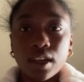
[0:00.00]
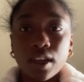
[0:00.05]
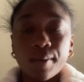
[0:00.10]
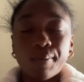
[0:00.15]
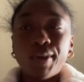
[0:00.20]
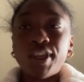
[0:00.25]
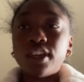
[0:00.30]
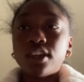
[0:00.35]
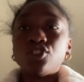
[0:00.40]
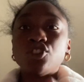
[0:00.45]

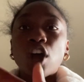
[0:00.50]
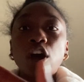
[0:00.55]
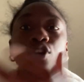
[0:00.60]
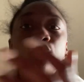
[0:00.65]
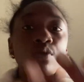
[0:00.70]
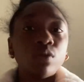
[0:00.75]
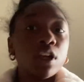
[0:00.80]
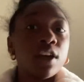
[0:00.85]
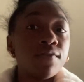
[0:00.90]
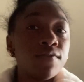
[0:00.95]
Because y'all
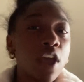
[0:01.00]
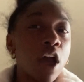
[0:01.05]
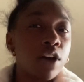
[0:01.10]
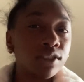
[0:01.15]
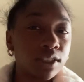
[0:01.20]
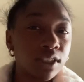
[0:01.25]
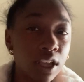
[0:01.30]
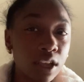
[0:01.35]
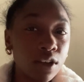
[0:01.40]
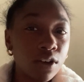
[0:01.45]
don't love
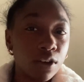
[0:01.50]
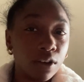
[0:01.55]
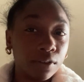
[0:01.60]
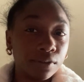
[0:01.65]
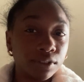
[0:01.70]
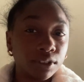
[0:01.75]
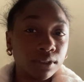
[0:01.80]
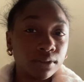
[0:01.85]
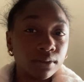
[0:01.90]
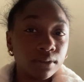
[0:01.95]

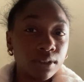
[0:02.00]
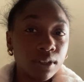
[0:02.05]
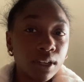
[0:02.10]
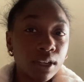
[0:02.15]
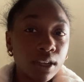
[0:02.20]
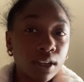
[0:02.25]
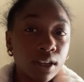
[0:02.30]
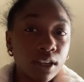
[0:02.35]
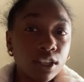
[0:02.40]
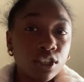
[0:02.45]
yourselves.
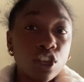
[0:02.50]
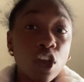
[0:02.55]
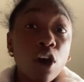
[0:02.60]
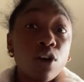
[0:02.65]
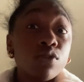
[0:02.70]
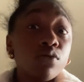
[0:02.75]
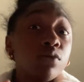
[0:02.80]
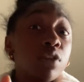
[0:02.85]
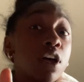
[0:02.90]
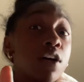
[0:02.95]
Y'all
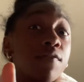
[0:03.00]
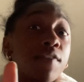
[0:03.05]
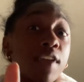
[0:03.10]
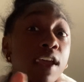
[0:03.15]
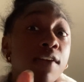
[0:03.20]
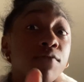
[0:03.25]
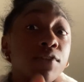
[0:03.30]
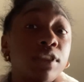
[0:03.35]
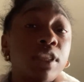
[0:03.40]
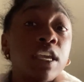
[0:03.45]
don't love
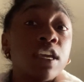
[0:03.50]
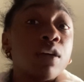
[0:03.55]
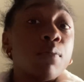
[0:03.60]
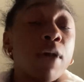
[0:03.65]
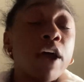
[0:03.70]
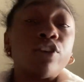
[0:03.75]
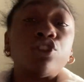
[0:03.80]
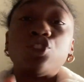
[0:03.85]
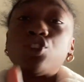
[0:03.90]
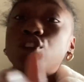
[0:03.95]
everything
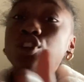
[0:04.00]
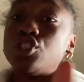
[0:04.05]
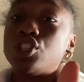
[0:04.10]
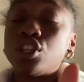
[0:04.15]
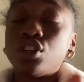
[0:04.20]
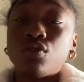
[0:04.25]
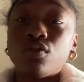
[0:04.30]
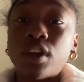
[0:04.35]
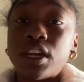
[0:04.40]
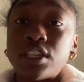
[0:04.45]
about your
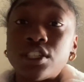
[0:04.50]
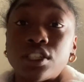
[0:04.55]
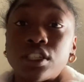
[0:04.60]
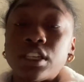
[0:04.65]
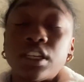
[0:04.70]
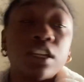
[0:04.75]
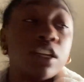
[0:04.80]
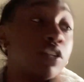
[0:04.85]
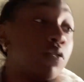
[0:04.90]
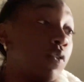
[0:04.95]

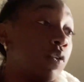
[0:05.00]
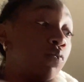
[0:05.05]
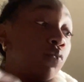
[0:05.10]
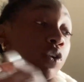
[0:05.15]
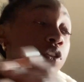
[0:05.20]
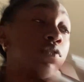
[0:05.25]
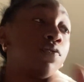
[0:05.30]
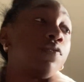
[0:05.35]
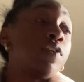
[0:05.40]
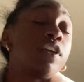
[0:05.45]
generation and
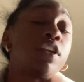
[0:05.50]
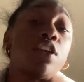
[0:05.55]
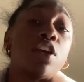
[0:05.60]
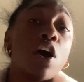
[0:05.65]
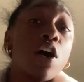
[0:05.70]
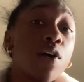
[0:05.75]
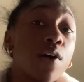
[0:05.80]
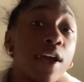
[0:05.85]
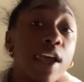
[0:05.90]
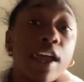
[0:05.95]
what the fuck
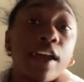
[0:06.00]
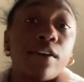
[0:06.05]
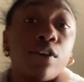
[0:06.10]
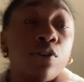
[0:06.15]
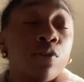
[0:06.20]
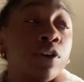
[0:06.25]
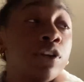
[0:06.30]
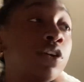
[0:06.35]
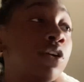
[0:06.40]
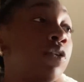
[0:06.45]
y'all had
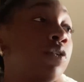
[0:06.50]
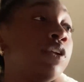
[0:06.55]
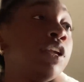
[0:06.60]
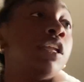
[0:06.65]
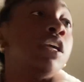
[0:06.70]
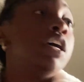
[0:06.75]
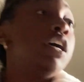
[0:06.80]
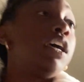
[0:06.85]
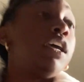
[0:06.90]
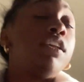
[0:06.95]
going on
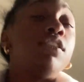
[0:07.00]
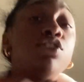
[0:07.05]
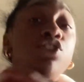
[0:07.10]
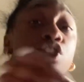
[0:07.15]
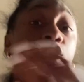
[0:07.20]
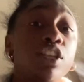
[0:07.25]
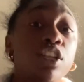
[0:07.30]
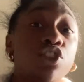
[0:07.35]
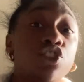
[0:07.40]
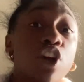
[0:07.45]
and the
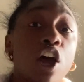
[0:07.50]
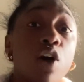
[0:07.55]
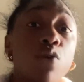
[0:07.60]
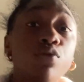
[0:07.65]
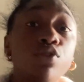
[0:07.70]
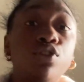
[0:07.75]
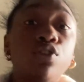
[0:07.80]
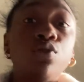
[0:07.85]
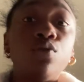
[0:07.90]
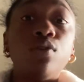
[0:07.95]
shit that y'all
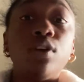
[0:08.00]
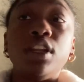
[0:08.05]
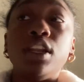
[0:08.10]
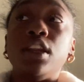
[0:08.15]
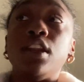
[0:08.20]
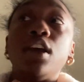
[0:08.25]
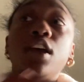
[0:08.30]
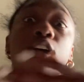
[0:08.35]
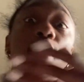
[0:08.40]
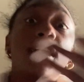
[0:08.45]
was doing,
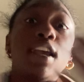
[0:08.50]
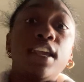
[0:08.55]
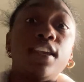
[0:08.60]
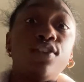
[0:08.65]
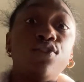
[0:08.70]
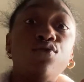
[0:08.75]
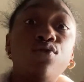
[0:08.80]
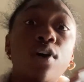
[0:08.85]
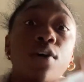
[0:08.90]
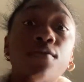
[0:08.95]
and
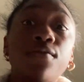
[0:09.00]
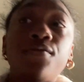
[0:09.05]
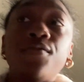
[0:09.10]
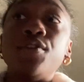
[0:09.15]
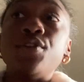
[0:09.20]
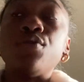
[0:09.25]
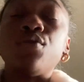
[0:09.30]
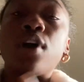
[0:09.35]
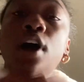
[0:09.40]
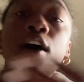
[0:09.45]
you don't
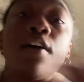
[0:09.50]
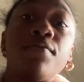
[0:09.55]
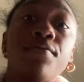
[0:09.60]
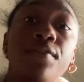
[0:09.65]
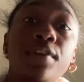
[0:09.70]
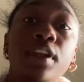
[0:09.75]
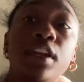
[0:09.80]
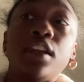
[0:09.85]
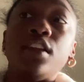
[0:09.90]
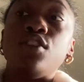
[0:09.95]
feel
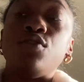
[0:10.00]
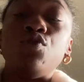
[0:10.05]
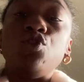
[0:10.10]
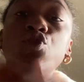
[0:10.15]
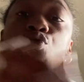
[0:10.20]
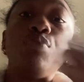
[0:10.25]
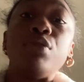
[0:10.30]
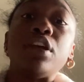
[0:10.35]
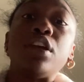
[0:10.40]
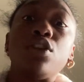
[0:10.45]
confident in
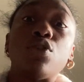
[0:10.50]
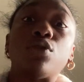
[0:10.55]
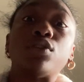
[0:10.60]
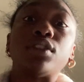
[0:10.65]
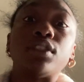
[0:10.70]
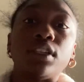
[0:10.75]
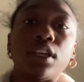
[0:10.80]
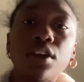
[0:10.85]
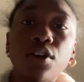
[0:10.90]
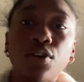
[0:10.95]
you being
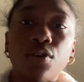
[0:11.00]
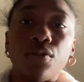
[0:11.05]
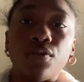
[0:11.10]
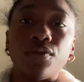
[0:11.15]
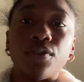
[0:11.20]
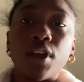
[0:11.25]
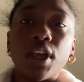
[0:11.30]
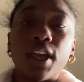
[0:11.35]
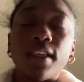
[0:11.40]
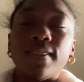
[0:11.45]
yourself.
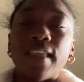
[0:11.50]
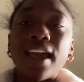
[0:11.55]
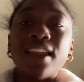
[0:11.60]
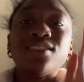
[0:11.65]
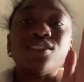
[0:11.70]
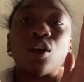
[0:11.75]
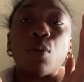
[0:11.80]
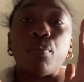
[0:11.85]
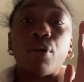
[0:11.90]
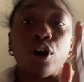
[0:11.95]
That
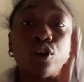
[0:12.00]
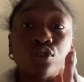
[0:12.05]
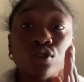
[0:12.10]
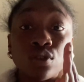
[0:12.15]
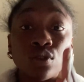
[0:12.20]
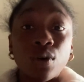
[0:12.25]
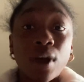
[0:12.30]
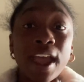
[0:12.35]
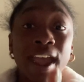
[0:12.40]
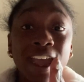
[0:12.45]
is a
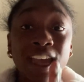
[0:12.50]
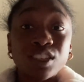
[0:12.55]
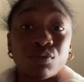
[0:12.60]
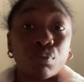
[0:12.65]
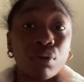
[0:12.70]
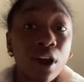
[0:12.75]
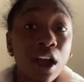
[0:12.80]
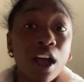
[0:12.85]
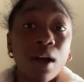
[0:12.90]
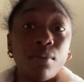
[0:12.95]
personal ass
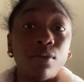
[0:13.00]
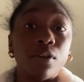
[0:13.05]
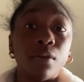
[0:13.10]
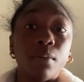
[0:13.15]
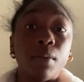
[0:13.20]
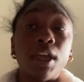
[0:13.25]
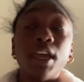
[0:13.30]
problem.